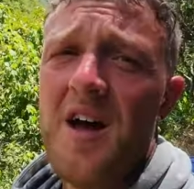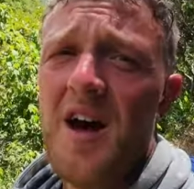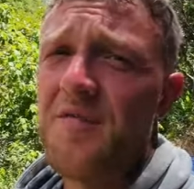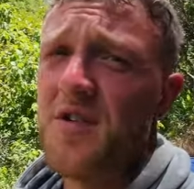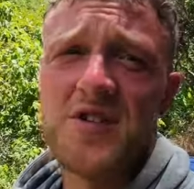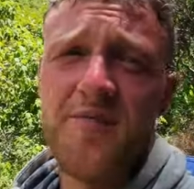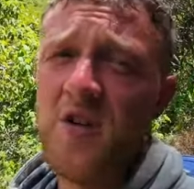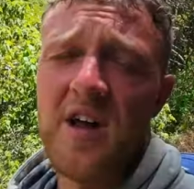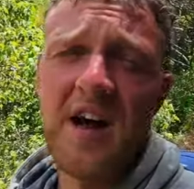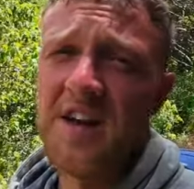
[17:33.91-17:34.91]
I've
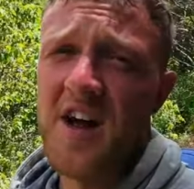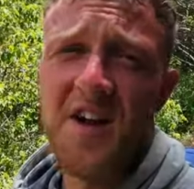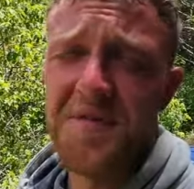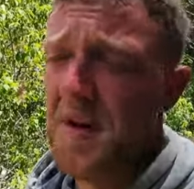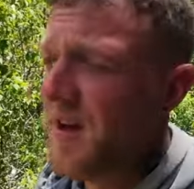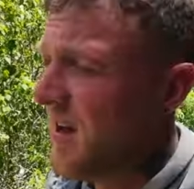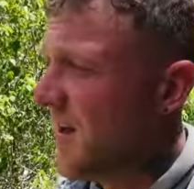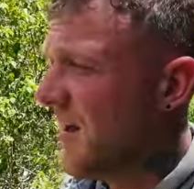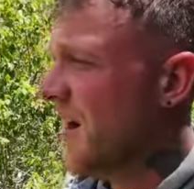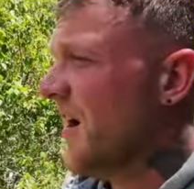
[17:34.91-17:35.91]
fully had enough
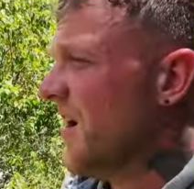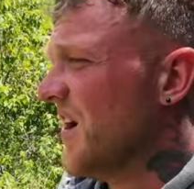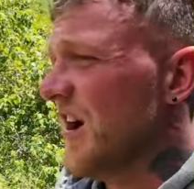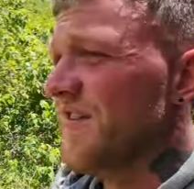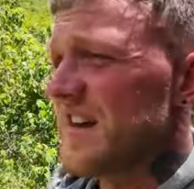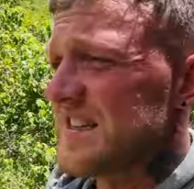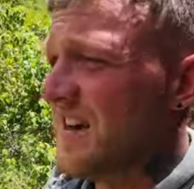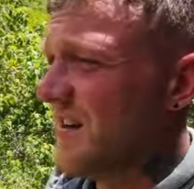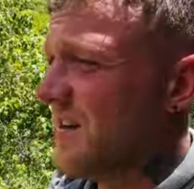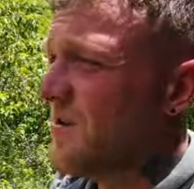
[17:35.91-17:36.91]
of that
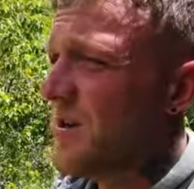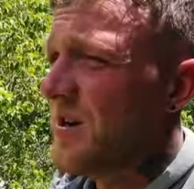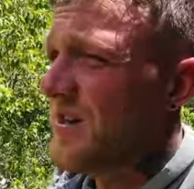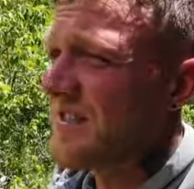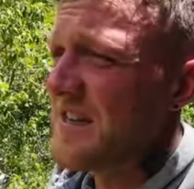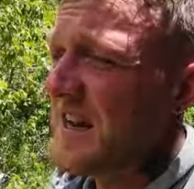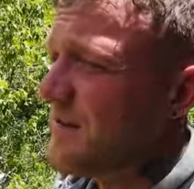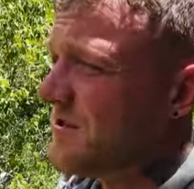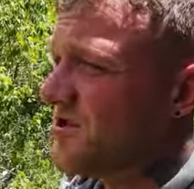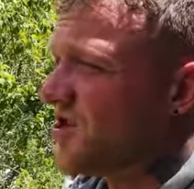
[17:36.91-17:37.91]
downhill. Honestly, that
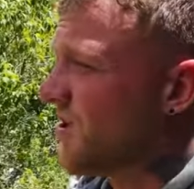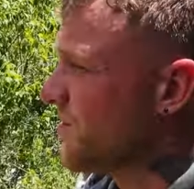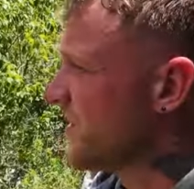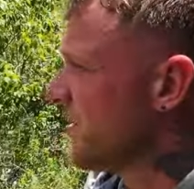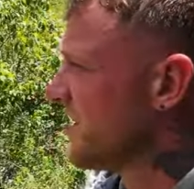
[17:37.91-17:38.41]
was a joke.